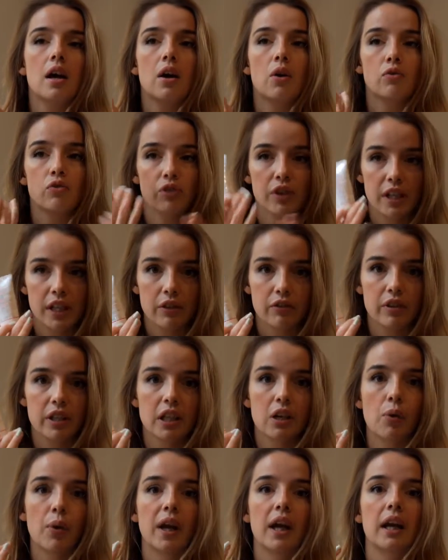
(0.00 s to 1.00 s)
really,
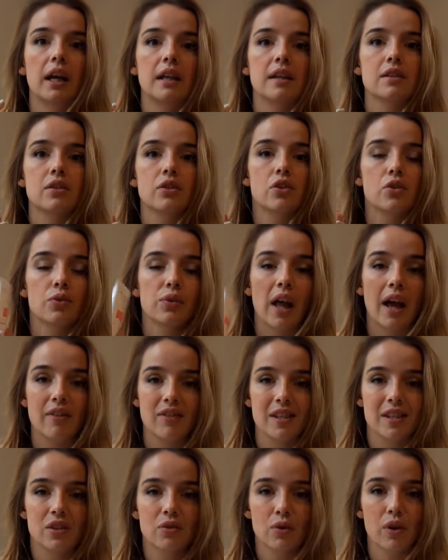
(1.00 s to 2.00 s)
really quickly, so you don't have
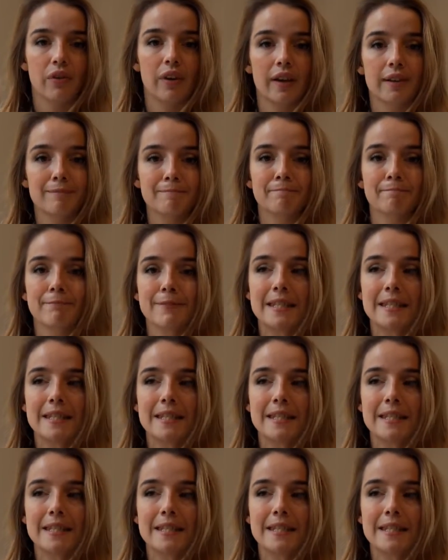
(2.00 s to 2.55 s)
this sort of like